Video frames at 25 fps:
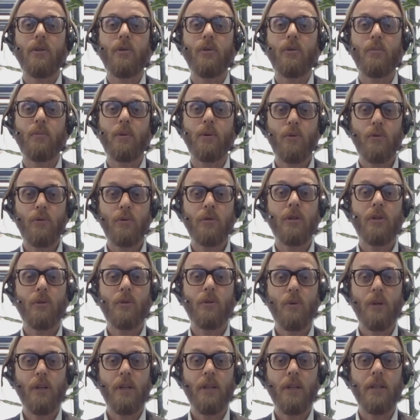to
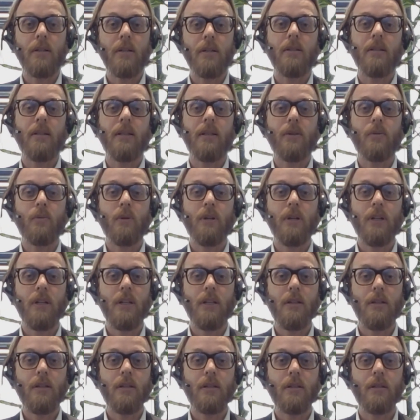produce the cooling that
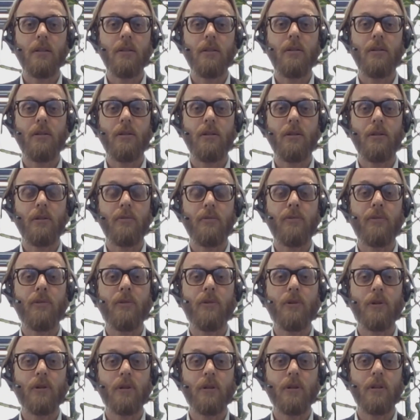we need
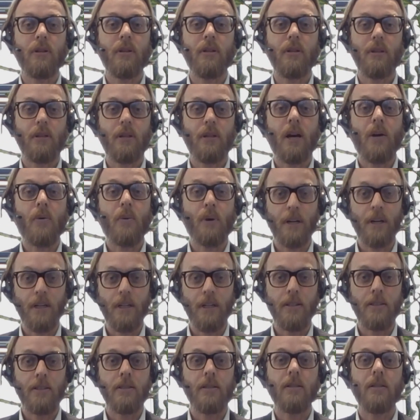for
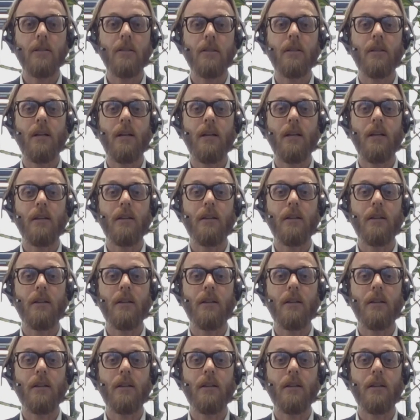our needs.